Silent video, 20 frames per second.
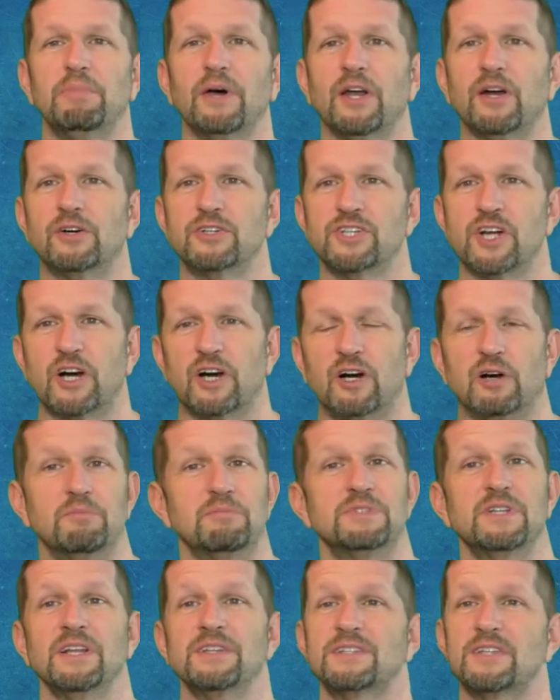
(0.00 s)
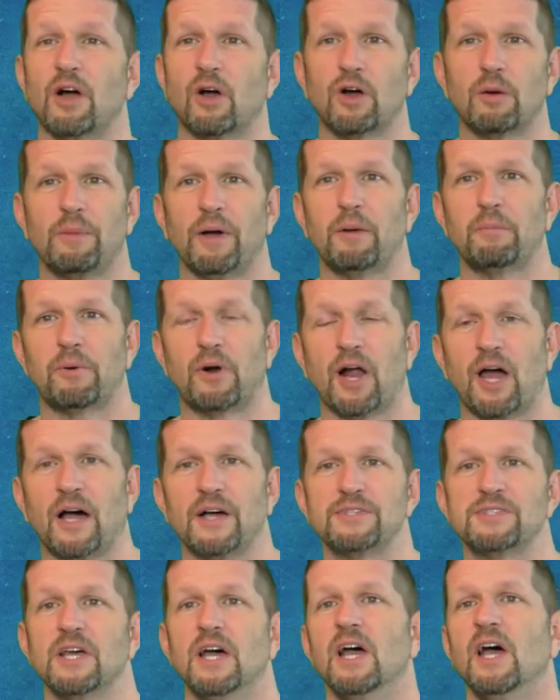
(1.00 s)
better terms, let's talk about
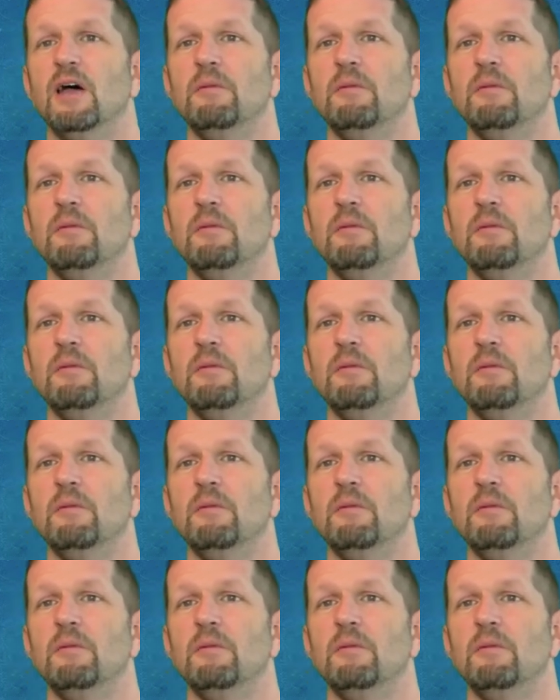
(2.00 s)
price.